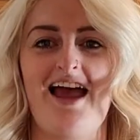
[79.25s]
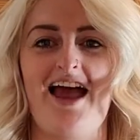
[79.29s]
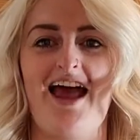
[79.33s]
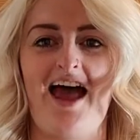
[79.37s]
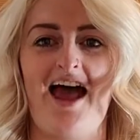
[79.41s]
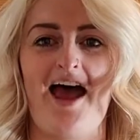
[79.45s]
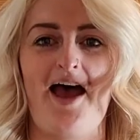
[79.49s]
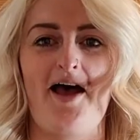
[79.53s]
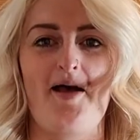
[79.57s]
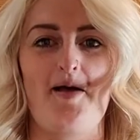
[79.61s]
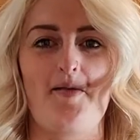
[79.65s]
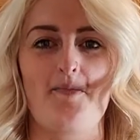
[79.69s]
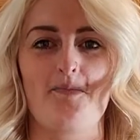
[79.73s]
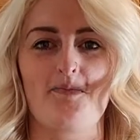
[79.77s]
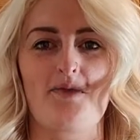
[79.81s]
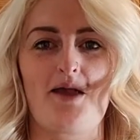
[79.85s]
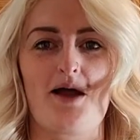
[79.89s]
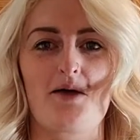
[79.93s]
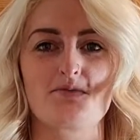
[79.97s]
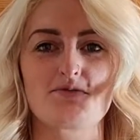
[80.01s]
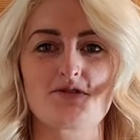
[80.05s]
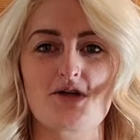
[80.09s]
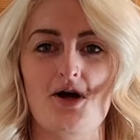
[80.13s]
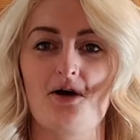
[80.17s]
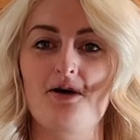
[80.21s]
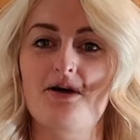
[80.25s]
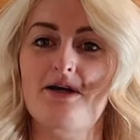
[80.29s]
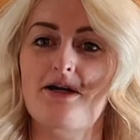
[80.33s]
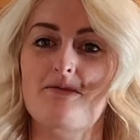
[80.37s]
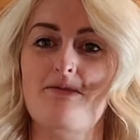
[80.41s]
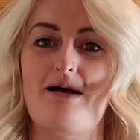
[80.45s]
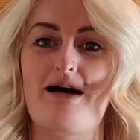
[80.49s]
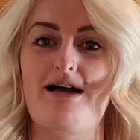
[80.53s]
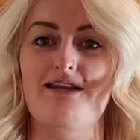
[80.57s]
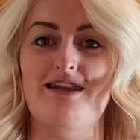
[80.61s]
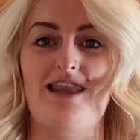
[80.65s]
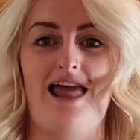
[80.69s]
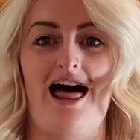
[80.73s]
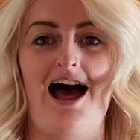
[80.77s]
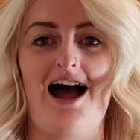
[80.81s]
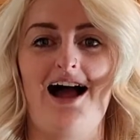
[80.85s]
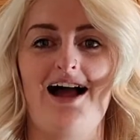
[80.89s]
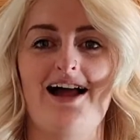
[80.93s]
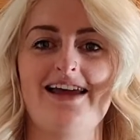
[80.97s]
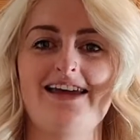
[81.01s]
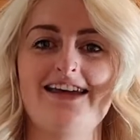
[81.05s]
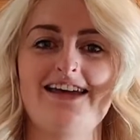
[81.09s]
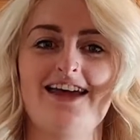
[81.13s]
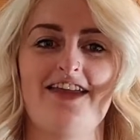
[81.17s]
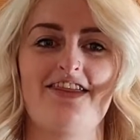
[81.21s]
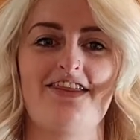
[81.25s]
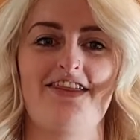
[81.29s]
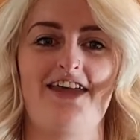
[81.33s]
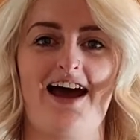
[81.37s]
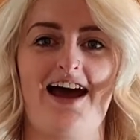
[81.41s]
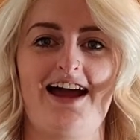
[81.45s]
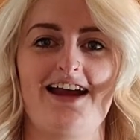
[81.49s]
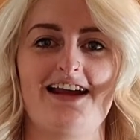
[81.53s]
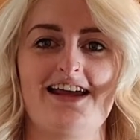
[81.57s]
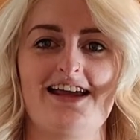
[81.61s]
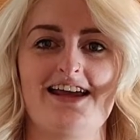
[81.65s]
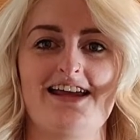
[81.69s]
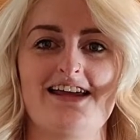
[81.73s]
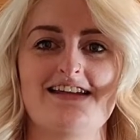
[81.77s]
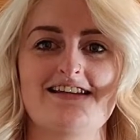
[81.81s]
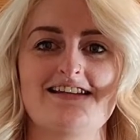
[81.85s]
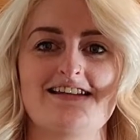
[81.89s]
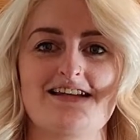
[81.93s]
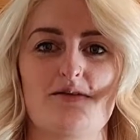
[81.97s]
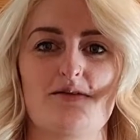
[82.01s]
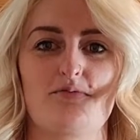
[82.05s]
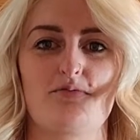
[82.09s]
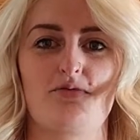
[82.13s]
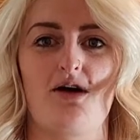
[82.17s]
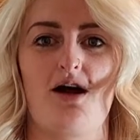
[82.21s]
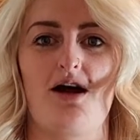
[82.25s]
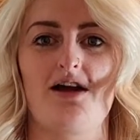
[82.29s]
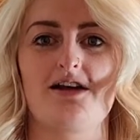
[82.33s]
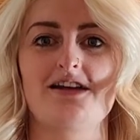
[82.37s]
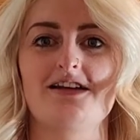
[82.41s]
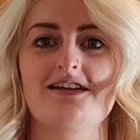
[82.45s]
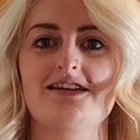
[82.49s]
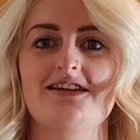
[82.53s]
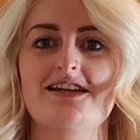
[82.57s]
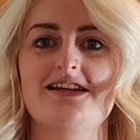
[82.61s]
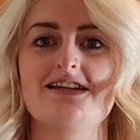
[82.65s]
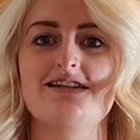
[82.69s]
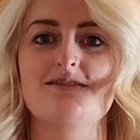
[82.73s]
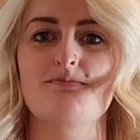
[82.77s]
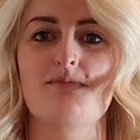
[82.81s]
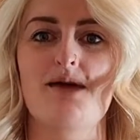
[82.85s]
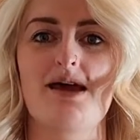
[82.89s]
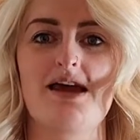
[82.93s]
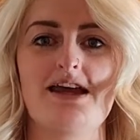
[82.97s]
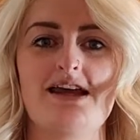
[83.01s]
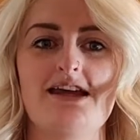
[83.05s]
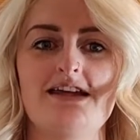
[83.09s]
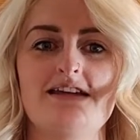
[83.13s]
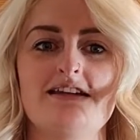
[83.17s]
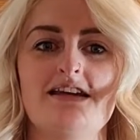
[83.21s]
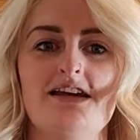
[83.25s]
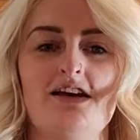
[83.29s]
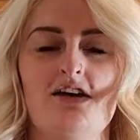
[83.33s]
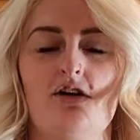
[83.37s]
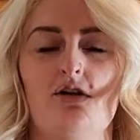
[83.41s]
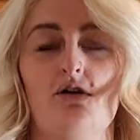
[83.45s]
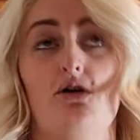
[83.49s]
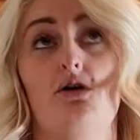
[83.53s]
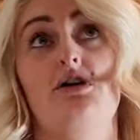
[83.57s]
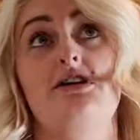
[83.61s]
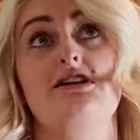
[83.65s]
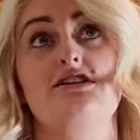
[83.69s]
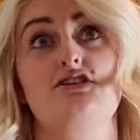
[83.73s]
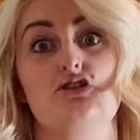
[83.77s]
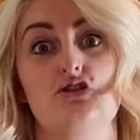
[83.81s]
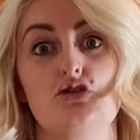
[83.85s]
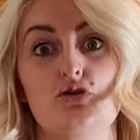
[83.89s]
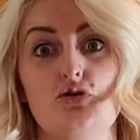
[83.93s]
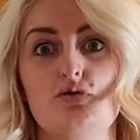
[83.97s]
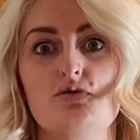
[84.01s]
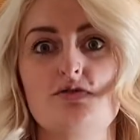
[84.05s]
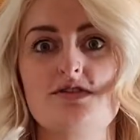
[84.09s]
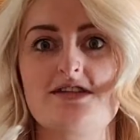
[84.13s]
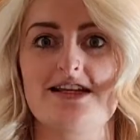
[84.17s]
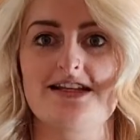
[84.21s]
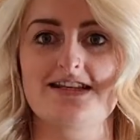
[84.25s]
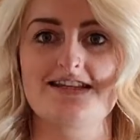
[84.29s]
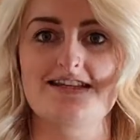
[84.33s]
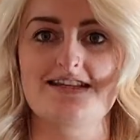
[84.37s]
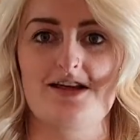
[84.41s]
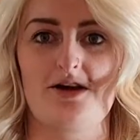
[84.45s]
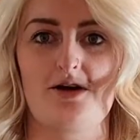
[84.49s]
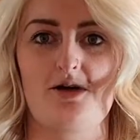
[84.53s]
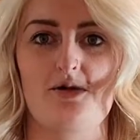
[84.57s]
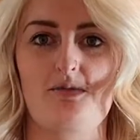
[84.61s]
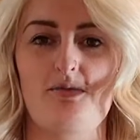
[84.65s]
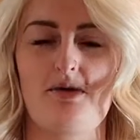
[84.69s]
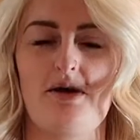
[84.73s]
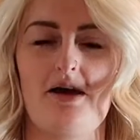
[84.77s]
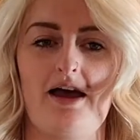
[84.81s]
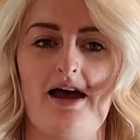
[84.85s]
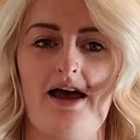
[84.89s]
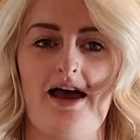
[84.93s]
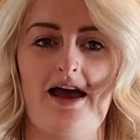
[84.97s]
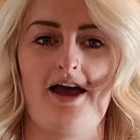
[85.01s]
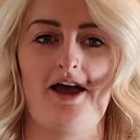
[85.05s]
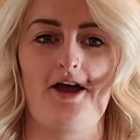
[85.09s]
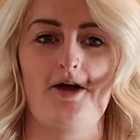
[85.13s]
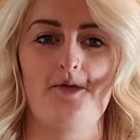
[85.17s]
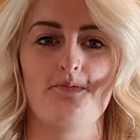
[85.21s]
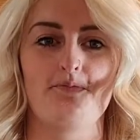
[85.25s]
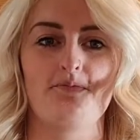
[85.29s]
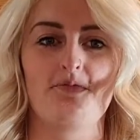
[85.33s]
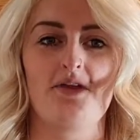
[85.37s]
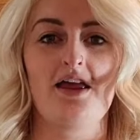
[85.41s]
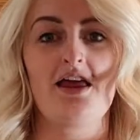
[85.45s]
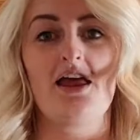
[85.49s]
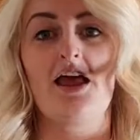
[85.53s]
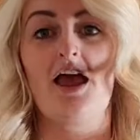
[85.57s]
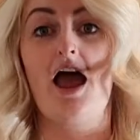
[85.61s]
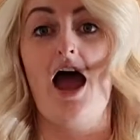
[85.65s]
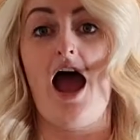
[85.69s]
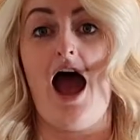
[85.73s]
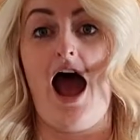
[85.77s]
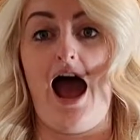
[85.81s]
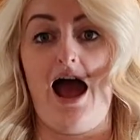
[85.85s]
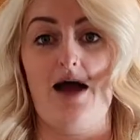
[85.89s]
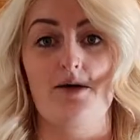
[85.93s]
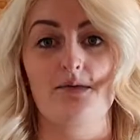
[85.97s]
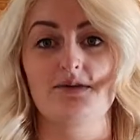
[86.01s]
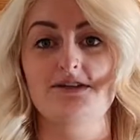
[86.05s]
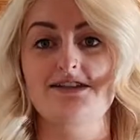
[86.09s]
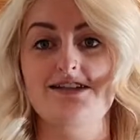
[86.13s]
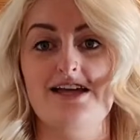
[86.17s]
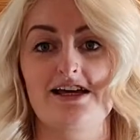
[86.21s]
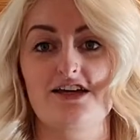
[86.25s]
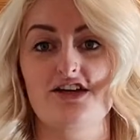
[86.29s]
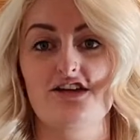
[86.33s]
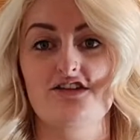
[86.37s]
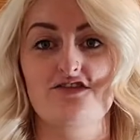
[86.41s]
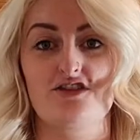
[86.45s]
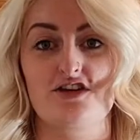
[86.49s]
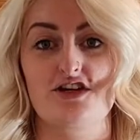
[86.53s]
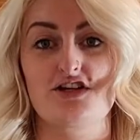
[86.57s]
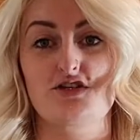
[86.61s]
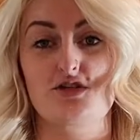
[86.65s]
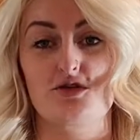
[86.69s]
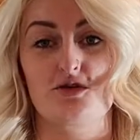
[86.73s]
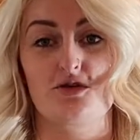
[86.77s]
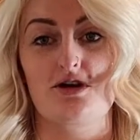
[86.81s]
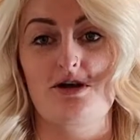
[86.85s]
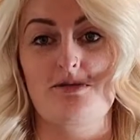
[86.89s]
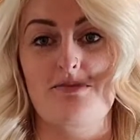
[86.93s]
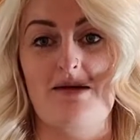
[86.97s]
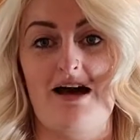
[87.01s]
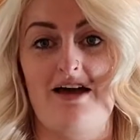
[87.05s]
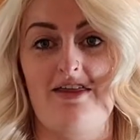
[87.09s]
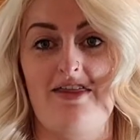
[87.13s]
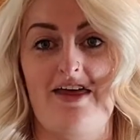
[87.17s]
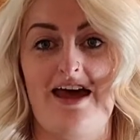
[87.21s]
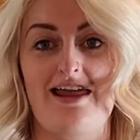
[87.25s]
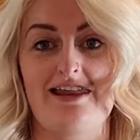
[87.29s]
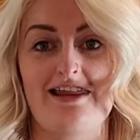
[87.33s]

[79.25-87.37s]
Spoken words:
I'm talking about Lye. That is a product that is made or is used in soap. I will tell you a funny story about that